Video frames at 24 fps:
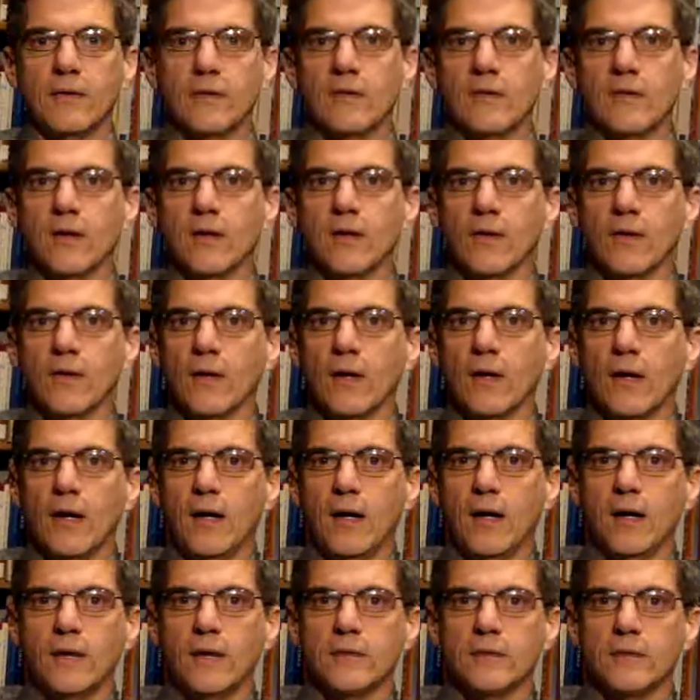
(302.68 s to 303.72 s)
their
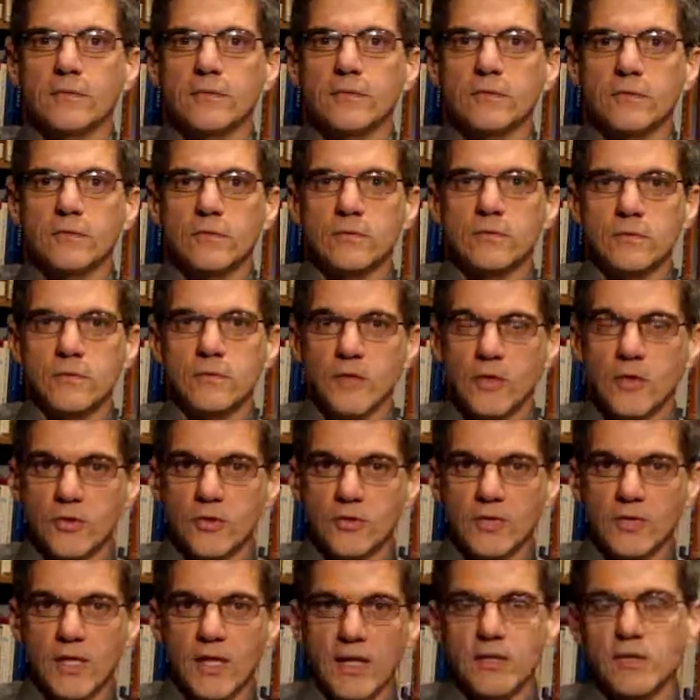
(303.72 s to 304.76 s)

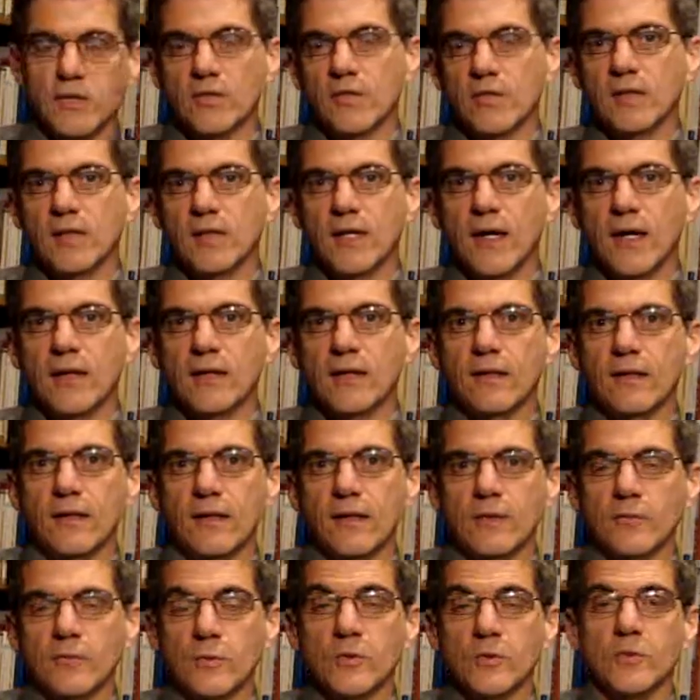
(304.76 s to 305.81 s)
negotiation that
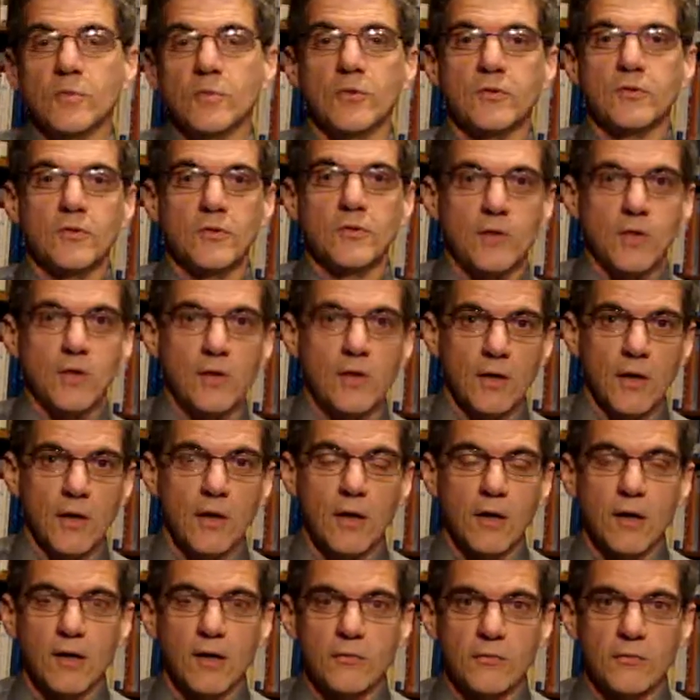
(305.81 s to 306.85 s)
was supposed to have
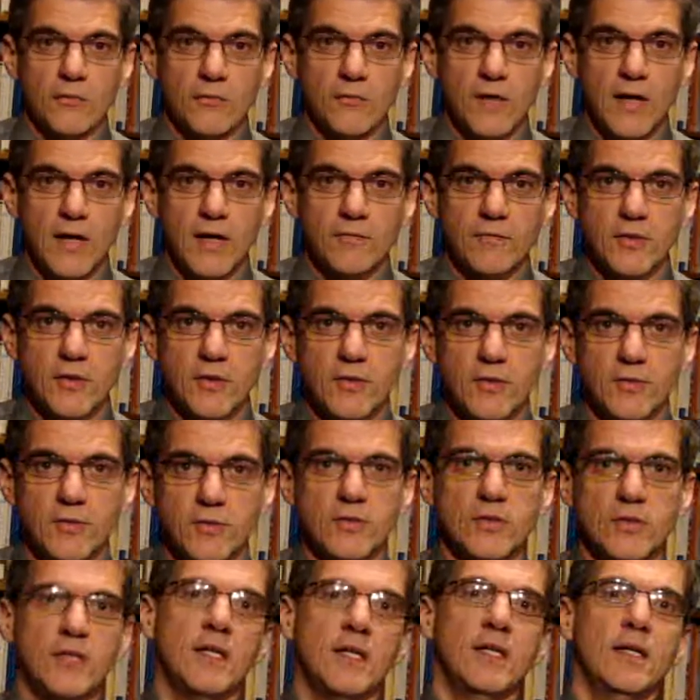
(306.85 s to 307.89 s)
gone on for 5
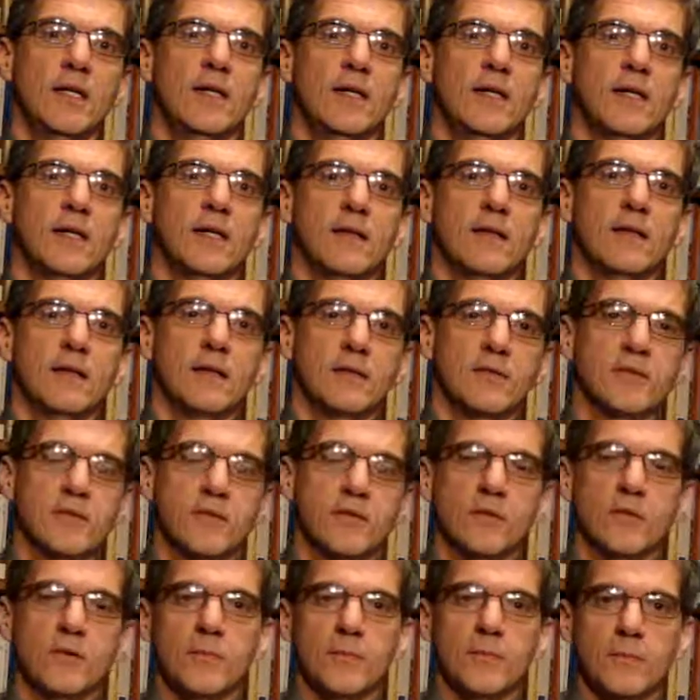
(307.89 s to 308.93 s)
years. The
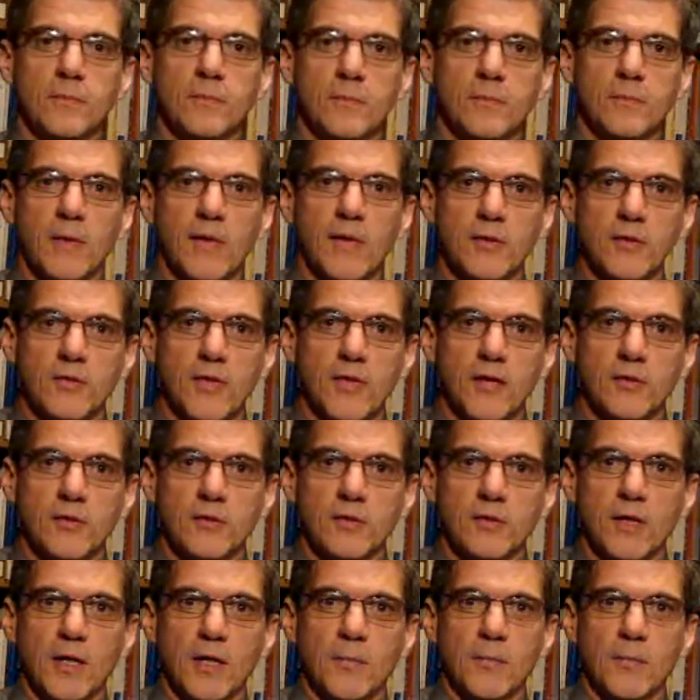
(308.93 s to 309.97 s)
steel
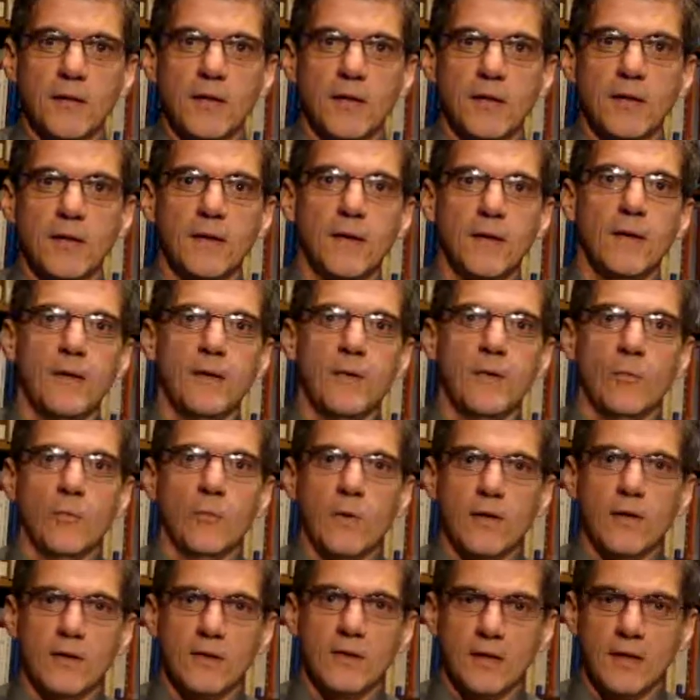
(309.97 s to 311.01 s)
manufacturing company
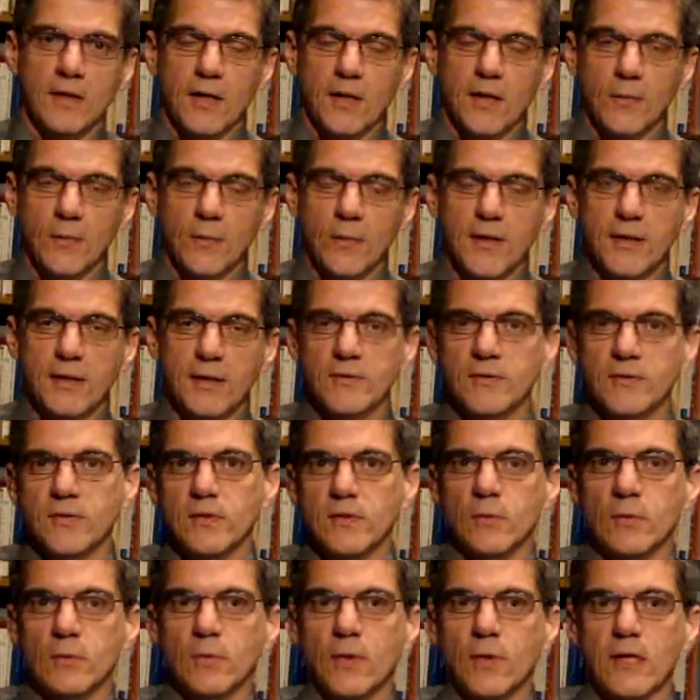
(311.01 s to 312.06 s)
went to the
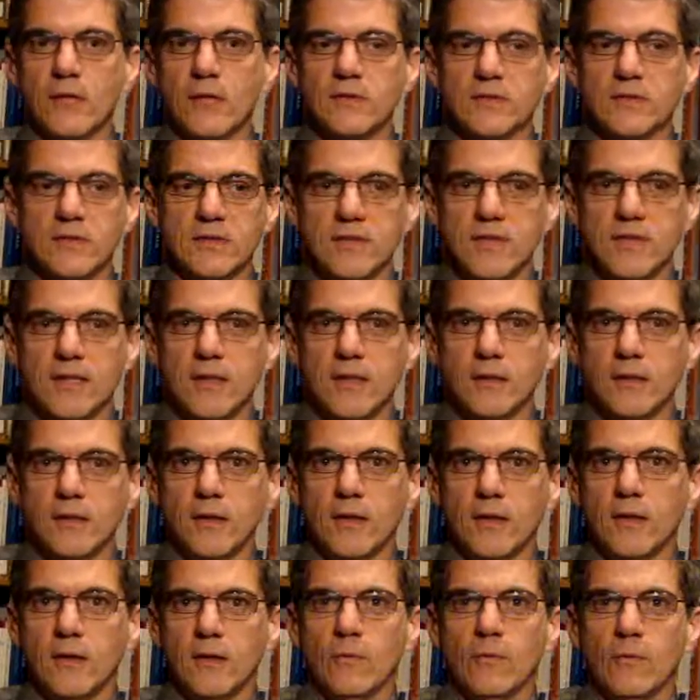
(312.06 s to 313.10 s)
airwaves and said,
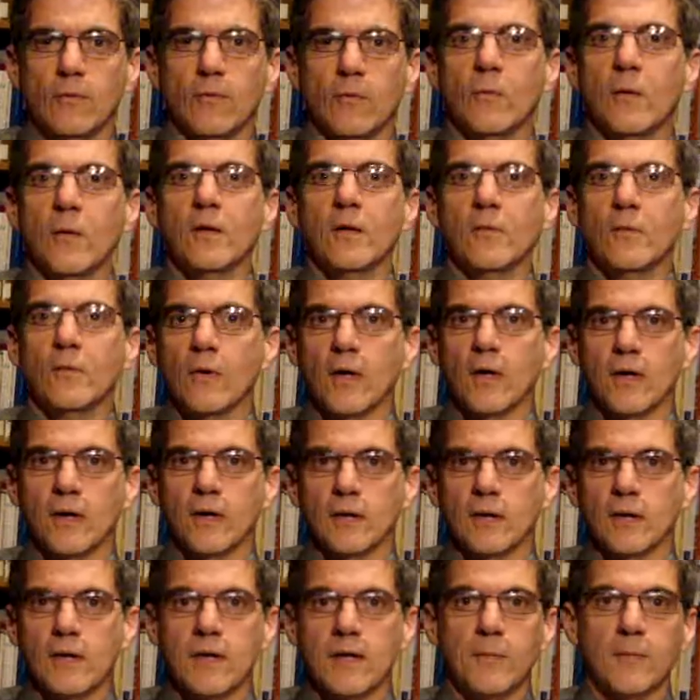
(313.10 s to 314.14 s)
we don't want
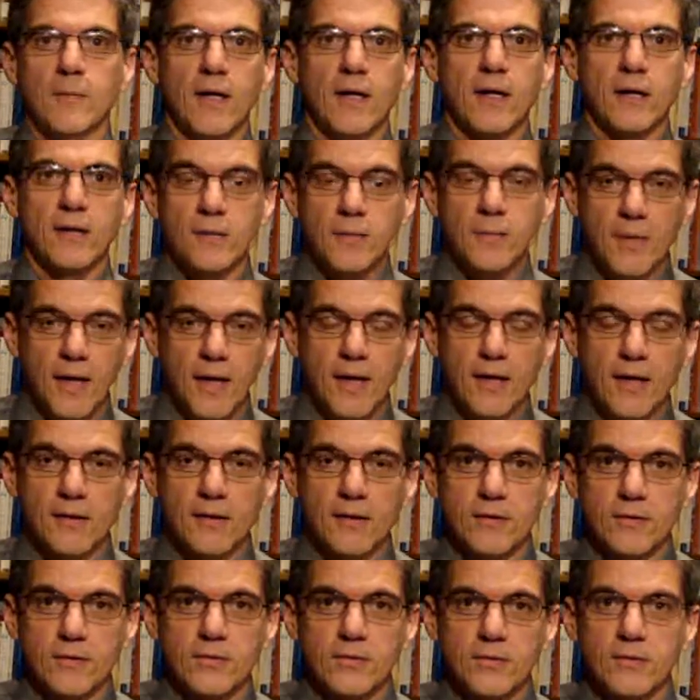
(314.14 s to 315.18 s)
anybody to buy
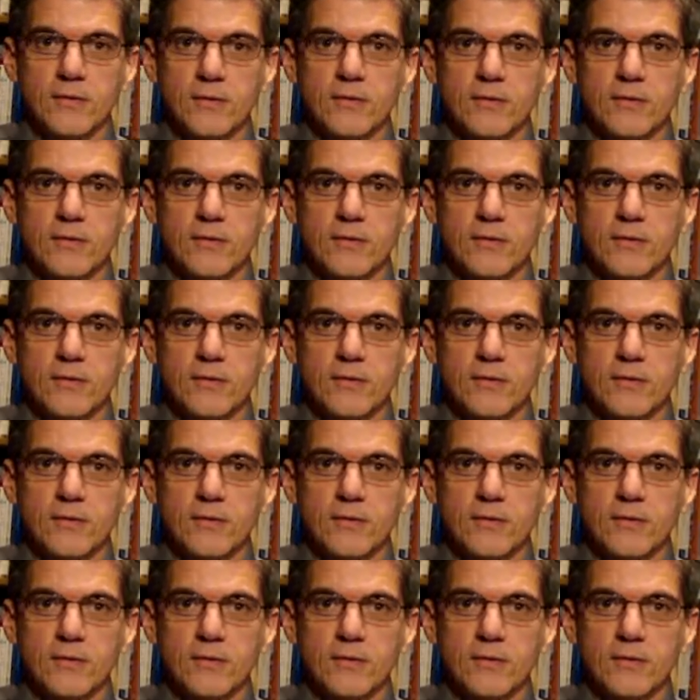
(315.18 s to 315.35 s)
this